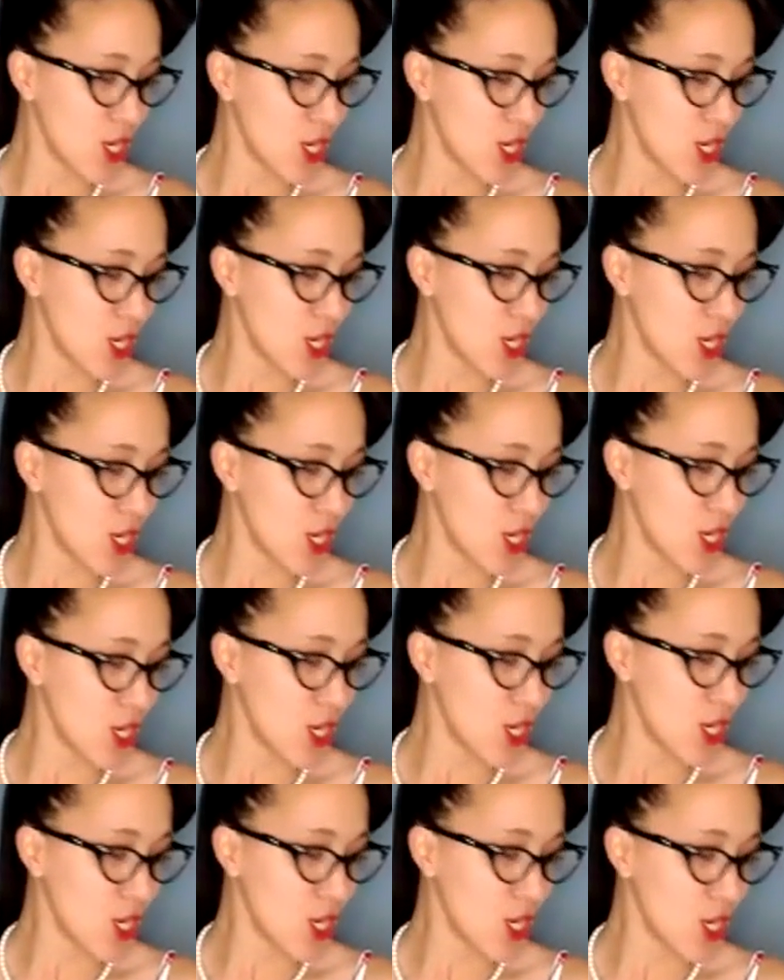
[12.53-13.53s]

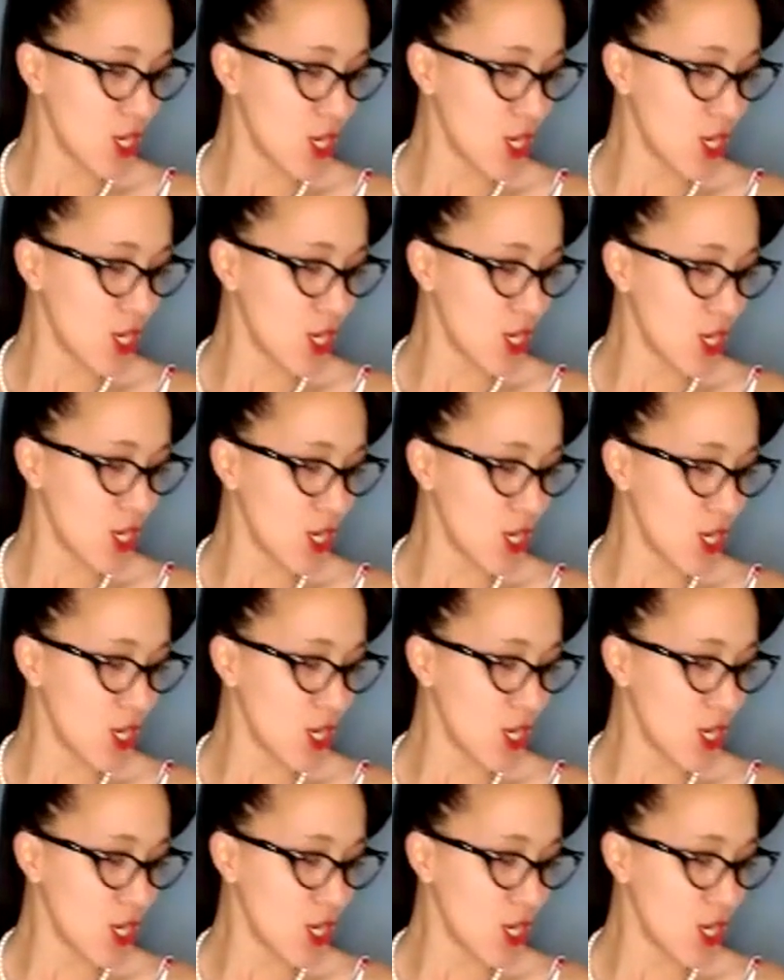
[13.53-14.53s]

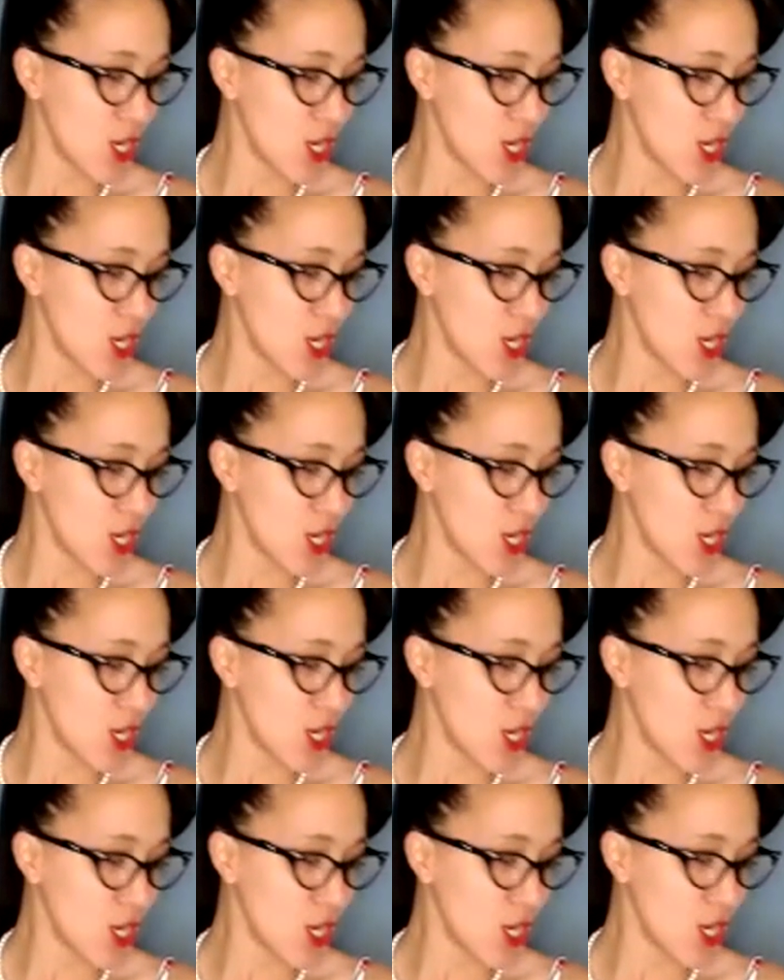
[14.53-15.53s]

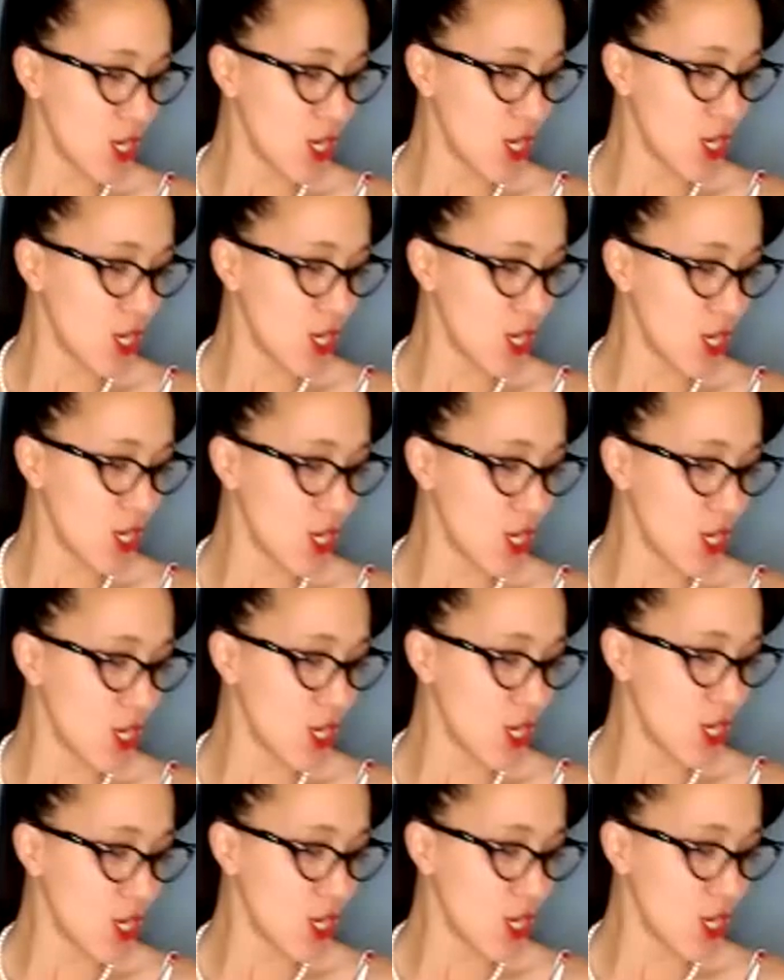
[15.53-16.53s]

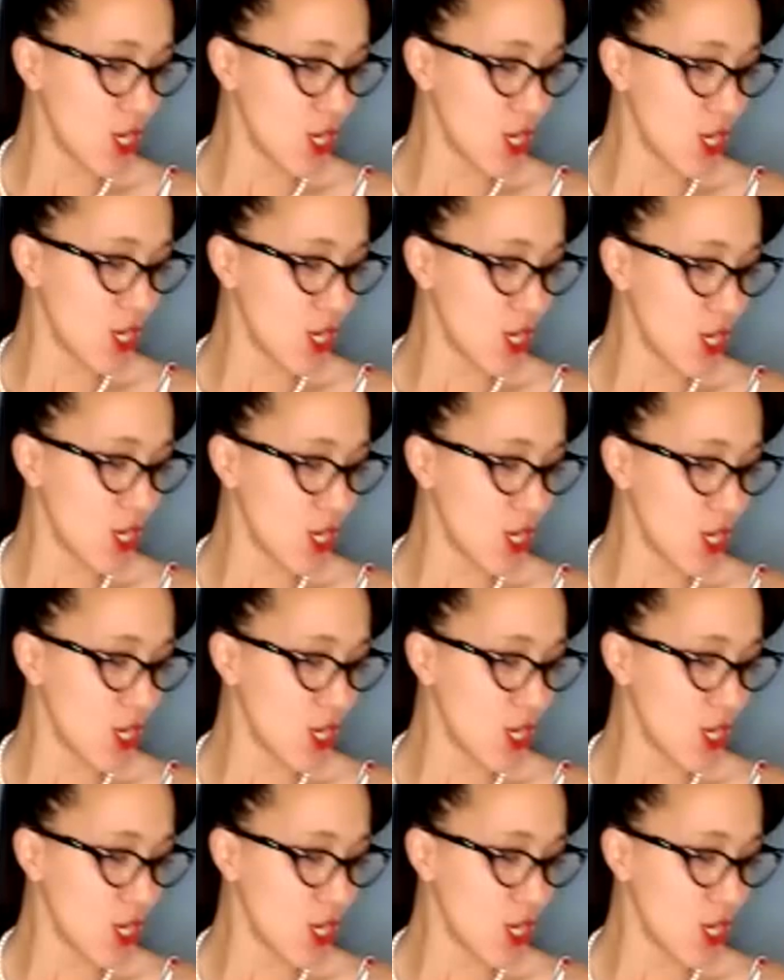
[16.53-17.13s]
(no one is talking)